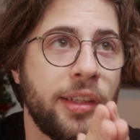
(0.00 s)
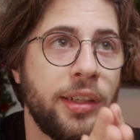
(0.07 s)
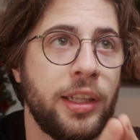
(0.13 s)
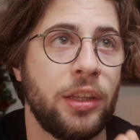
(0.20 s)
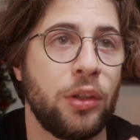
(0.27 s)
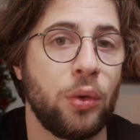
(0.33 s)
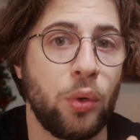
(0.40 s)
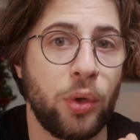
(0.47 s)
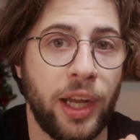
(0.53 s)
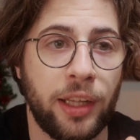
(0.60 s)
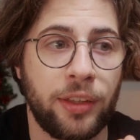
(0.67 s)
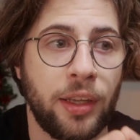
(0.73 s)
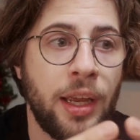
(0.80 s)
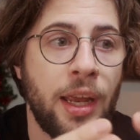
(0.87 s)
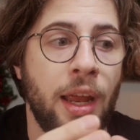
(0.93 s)
I need to look
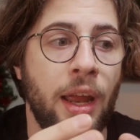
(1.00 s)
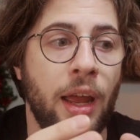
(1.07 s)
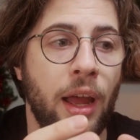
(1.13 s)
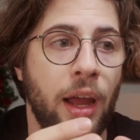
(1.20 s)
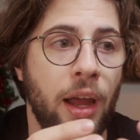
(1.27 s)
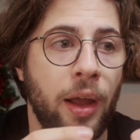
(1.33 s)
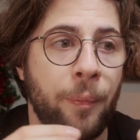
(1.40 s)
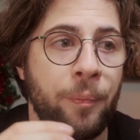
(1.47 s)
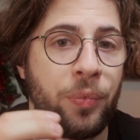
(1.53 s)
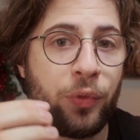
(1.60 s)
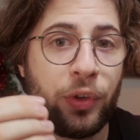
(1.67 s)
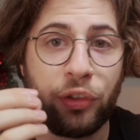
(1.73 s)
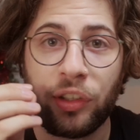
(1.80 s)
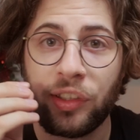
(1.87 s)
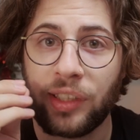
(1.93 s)
at,
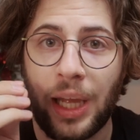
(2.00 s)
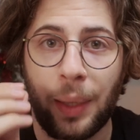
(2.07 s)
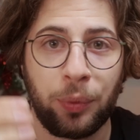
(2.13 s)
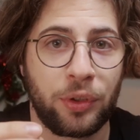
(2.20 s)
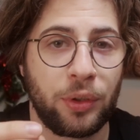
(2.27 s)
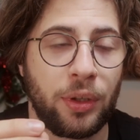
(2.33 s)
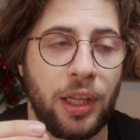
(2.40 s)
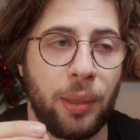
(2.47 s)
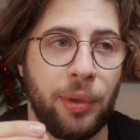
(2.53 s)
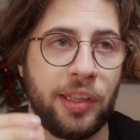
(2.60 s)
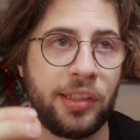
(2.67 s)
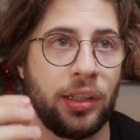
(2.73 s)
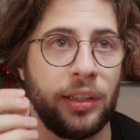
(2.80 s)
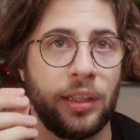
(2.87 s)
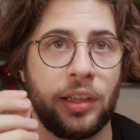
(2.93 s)
which is absolutely
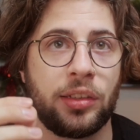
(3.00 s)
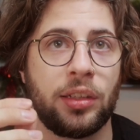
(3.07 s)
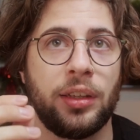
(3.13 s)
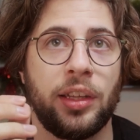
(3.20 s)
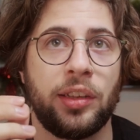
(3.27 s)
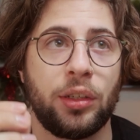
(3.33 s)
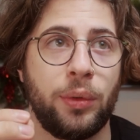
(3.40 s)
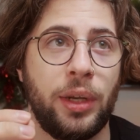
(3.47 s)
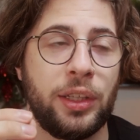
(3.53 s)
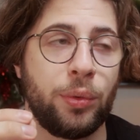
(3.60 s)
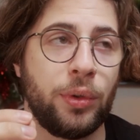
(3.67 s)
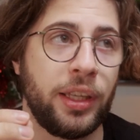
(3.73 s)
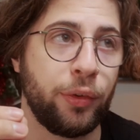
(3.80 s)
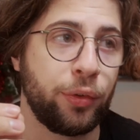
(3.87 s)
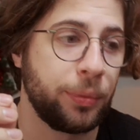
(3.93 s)
amazing. That's a great
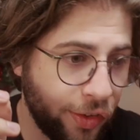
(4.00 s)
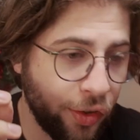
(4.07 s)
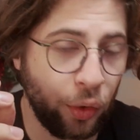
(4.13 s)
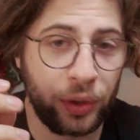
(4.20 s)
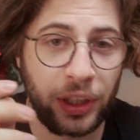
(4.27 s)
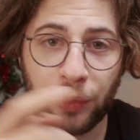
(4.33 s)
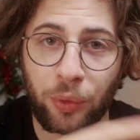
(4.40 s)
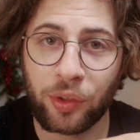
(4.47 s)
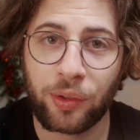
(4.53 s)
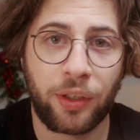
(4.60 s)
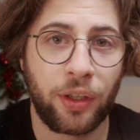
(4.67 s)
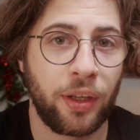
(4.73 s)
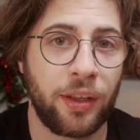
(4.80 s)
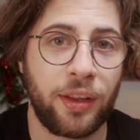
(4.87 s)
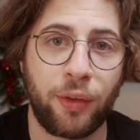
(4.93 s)
relief. So that was
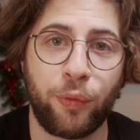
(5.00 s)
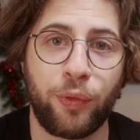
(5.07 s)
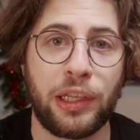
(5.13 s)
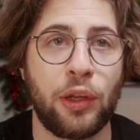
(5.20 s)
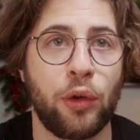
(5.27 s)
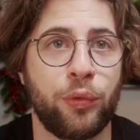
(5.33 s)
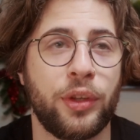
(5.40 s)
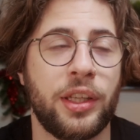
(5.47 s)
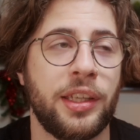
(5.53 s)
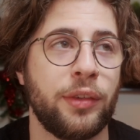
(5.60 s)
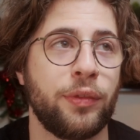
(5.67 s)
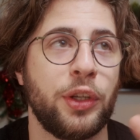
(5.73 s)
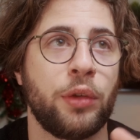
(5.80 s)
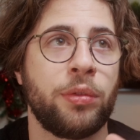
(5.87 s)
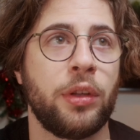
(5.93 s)
the win of the
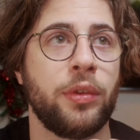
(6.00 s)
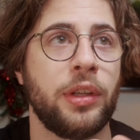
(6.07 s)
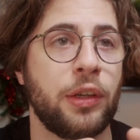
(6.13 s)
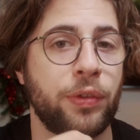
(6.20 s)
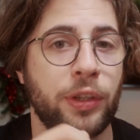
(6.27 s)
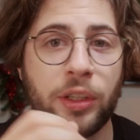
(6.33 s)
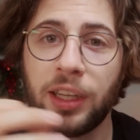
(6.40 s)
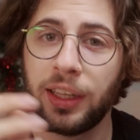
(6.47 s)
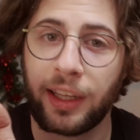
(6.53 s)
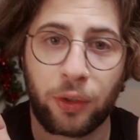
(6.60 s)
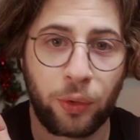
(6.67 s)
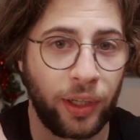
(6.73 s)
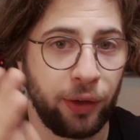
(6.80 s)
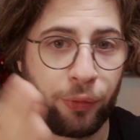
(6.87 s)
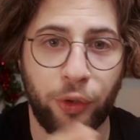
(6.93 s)
week. Figuring out like,
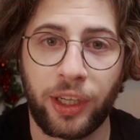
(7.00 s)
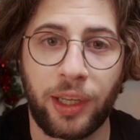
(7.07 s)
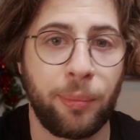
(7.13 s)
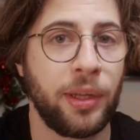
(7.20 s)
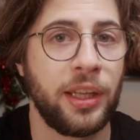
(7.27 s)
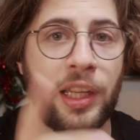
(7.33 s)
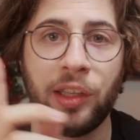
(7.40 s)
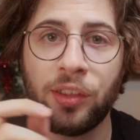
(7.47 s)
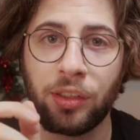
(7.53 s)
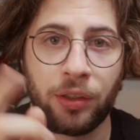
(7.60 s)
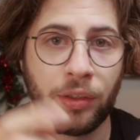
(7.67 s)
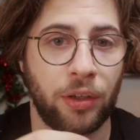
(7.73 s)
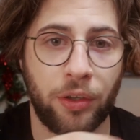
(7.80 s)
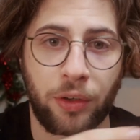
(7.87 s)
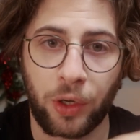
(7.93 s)
okay, word embeddings
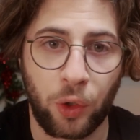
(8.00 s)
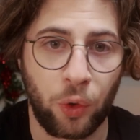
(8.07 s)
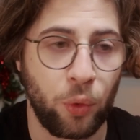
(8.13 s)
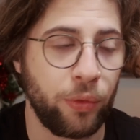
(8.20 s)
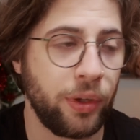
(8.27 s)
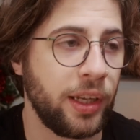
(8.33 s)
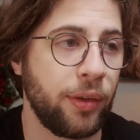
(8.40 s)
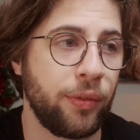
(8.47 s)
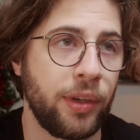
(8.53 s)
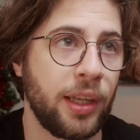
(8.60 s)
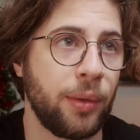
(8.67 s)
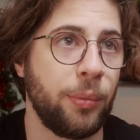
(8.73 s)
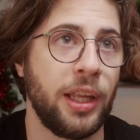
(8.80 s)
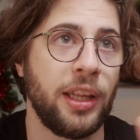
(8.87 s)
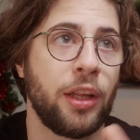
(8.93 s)
are a go. We
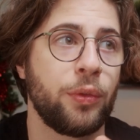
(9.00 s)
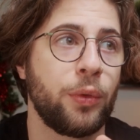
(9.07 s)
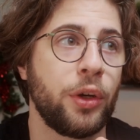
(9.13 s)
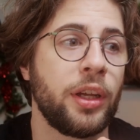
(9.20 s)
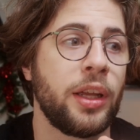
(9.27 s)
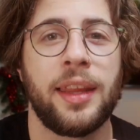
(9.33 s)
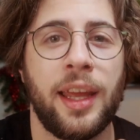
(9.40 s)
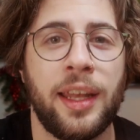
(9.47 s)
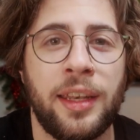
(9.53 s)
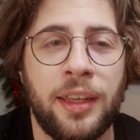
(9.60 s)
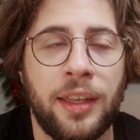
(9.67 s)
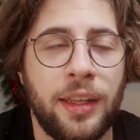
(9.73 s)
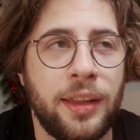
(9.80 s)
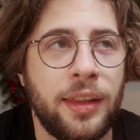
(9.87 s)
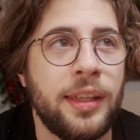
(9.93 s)
can make that work.
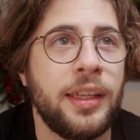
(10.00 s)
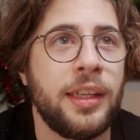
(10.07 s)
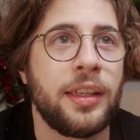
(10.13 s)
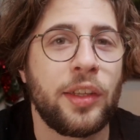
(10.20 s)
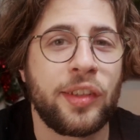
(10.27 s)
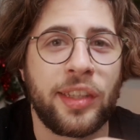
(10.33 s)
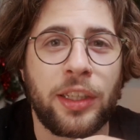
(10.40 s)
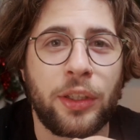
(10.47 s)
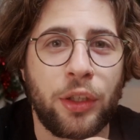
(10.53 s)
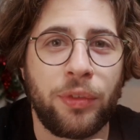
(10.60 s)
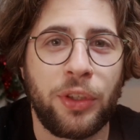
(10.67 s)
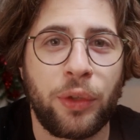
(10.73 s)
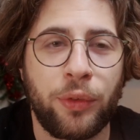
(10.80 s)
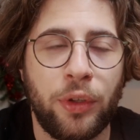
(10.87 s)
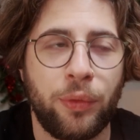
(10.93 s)
Then the second
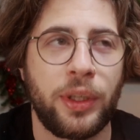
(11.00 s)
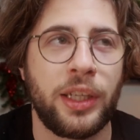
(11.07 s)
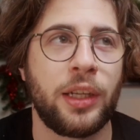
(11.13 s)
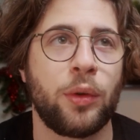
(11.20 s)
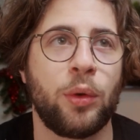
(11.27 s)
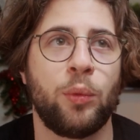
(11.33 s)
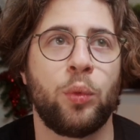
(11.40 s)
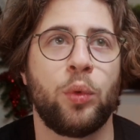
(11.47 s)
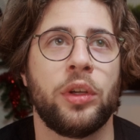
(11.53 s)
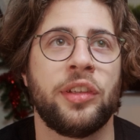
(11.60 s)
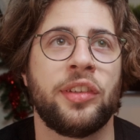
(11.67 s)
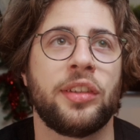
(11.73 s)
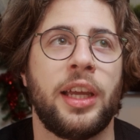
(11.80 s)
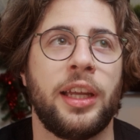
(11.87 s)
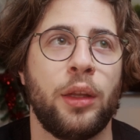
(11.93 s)
win of the week
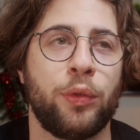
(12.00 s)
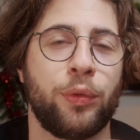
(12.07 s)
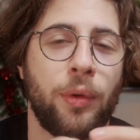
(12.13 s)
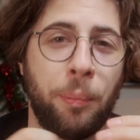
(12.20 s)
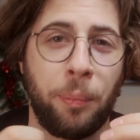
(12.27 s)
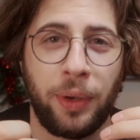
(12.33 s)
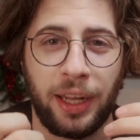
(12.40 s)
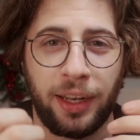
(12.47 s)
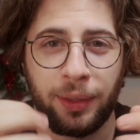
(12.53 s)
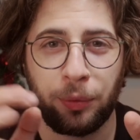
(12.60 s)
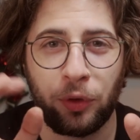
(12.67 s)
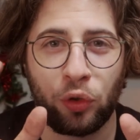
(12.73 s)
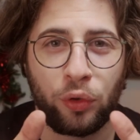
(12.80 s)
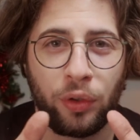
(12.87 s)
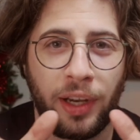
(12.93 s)
was kind of like
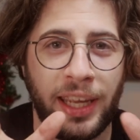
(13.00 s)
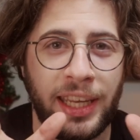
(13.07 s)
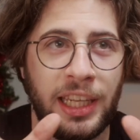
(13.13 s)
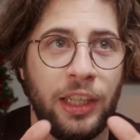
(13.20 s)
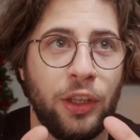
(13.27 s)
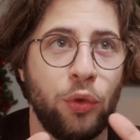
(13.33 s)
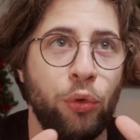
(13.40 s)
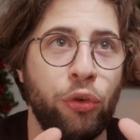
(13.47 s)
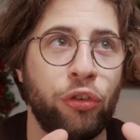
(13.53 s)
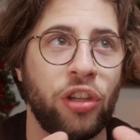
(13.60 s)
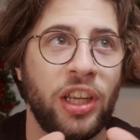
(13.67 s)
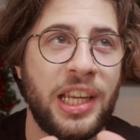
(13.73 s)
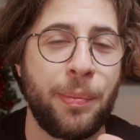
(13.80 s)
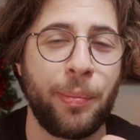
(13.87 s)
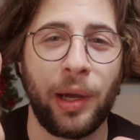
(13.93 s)
trying to
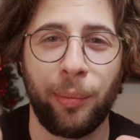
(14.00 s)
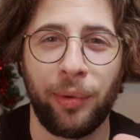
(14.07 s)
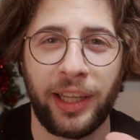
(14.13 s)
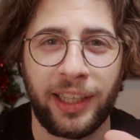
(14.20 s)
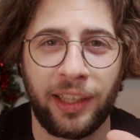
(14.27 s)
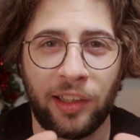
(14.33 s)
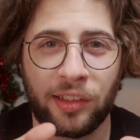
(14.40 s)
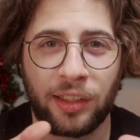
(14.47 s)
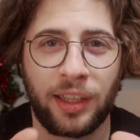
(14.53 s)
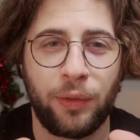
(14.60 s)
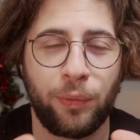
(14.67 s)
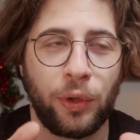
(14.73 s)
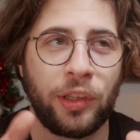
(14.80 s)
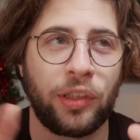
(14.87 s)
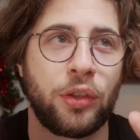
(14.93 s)
shape up like exactly
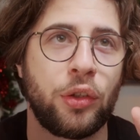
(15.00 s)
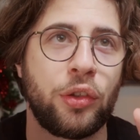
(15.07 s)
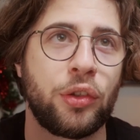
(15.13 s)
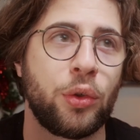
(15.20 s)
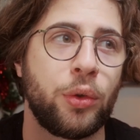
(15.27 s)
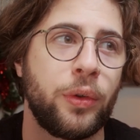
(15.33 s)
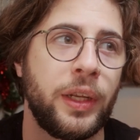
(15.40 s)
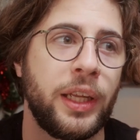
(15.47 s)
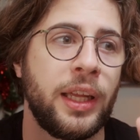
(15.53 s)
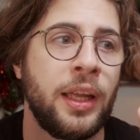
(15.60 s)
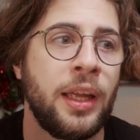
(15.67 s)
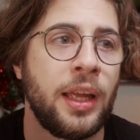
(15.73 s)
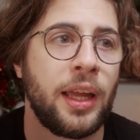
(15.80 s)
what's the story.